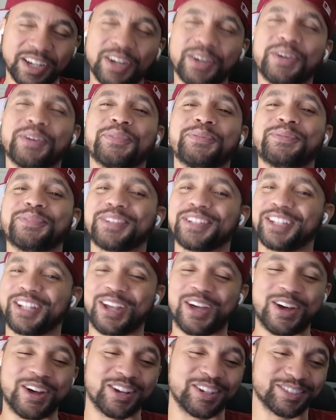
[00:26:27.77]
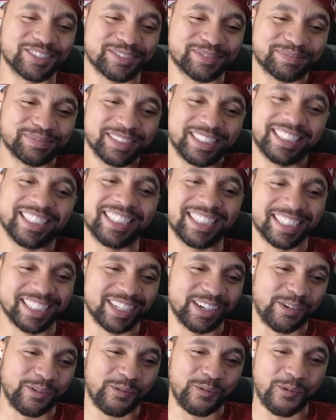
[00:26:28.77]
A foot long.
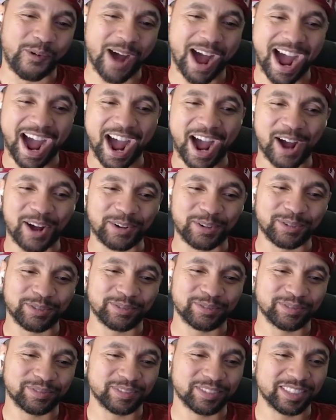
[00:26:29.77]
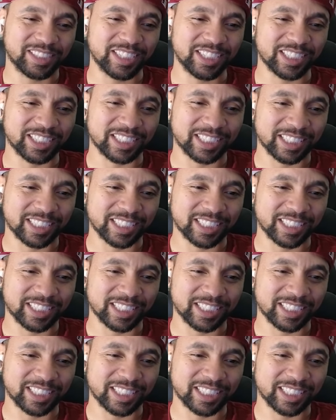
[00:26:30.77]
Wow. Ugh.